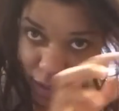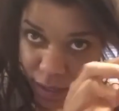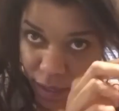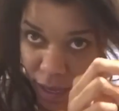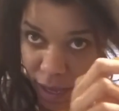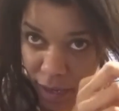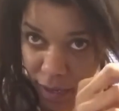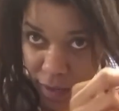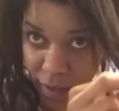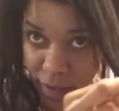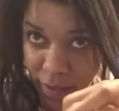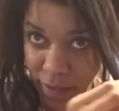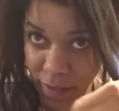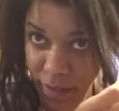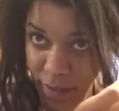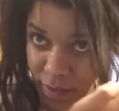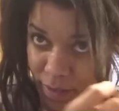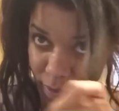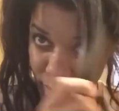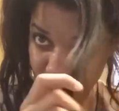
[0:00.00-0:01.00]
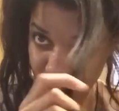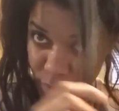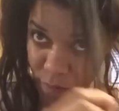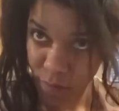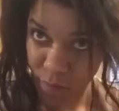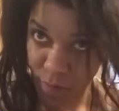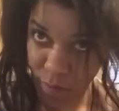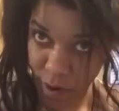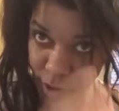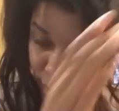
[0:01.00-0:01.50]
kind
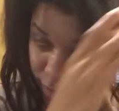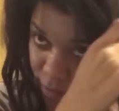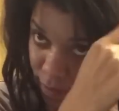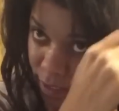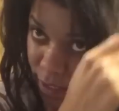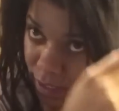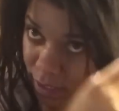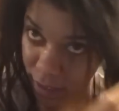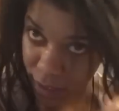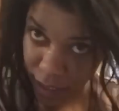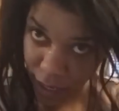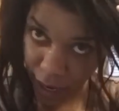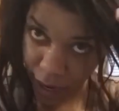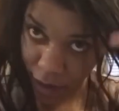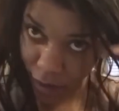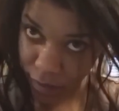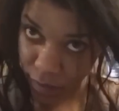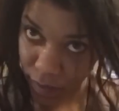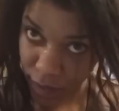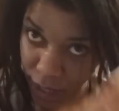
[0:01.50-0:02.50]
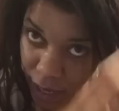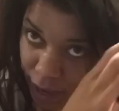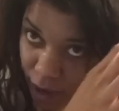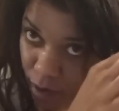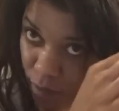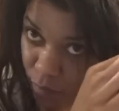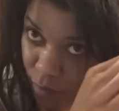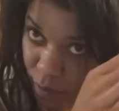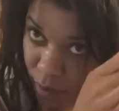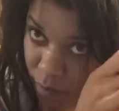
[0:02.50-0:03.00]
of work these tangles
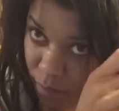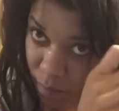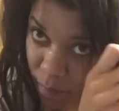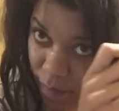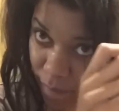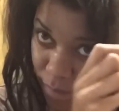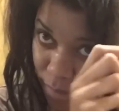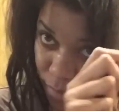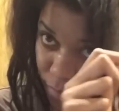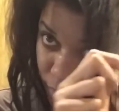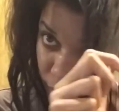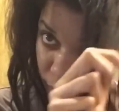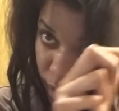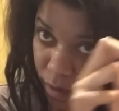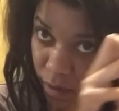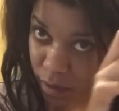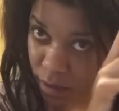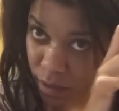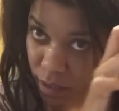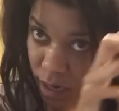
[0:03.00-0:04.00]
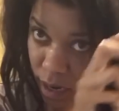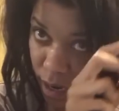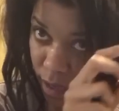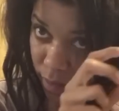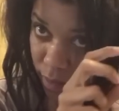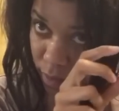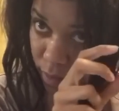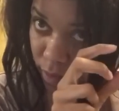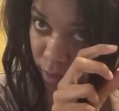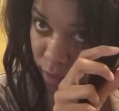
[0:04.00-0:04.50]
out with my fingers. Y'all,
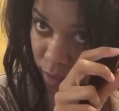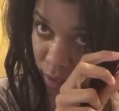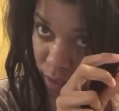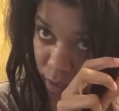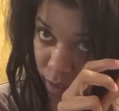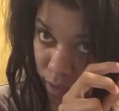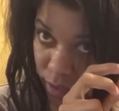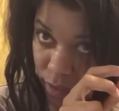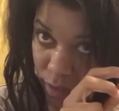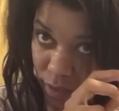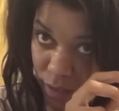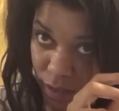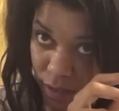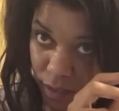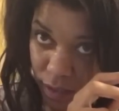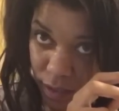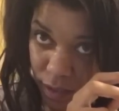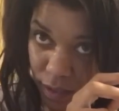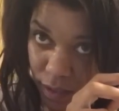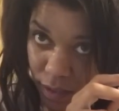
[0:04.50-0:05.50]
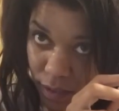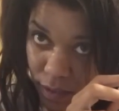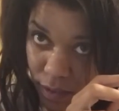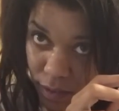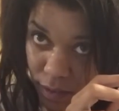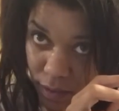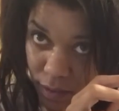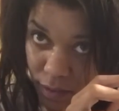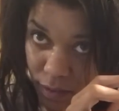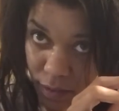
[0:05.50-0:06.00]
look, it is
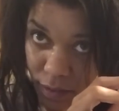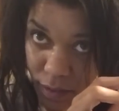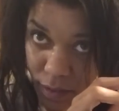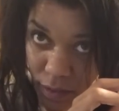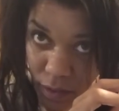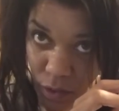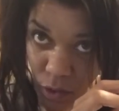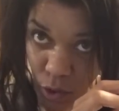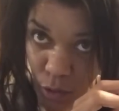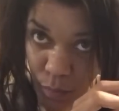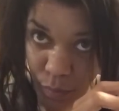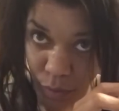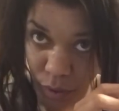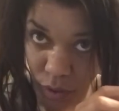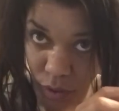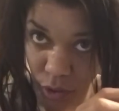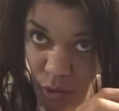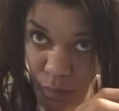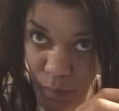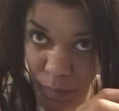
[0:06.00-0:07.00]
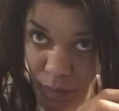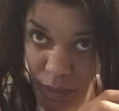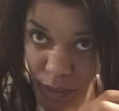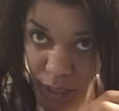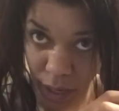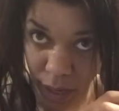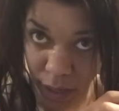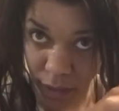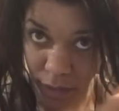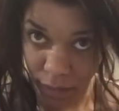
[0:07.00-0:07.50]
super, super
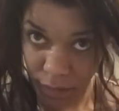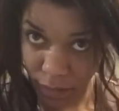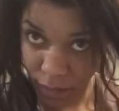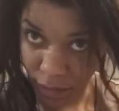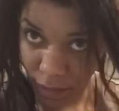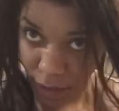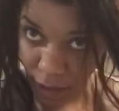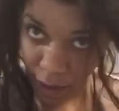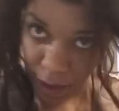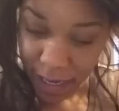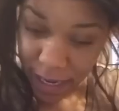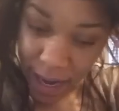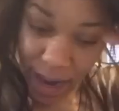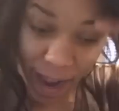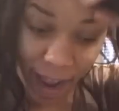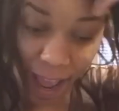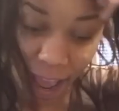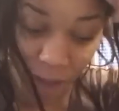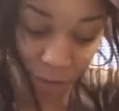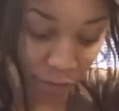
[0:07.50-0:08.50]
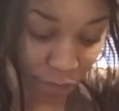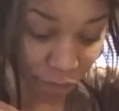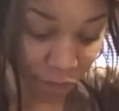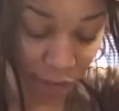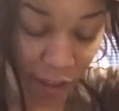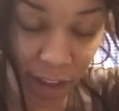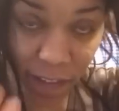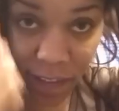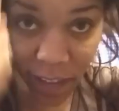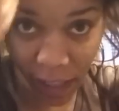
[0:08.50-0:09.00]
tangled. Okay, now I haven't
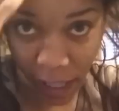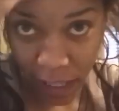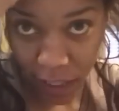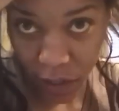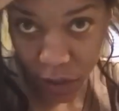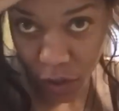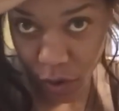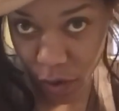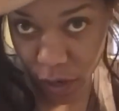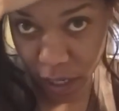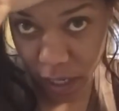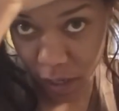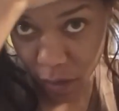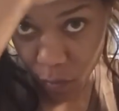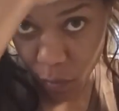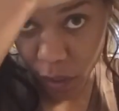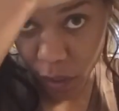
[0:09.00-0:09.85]
felt like doing it,